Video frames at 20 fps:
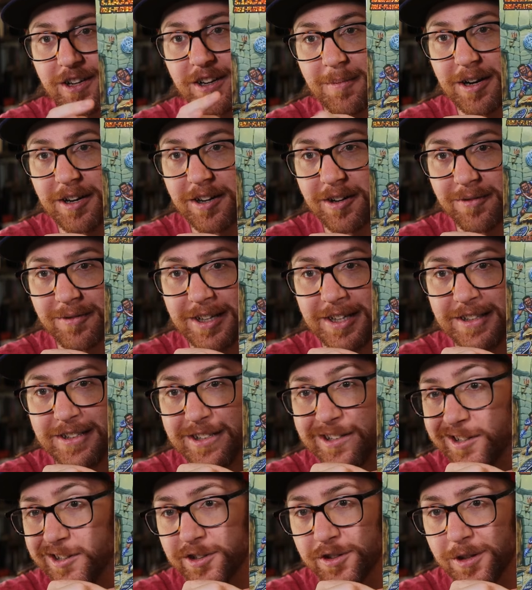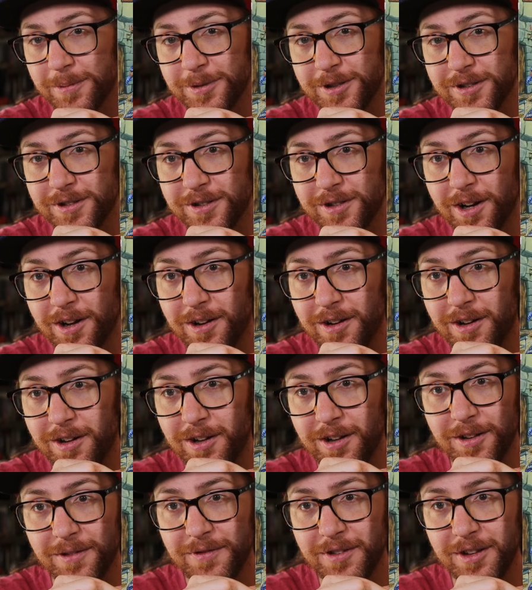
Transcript: I'm not going to read the descriptions and all of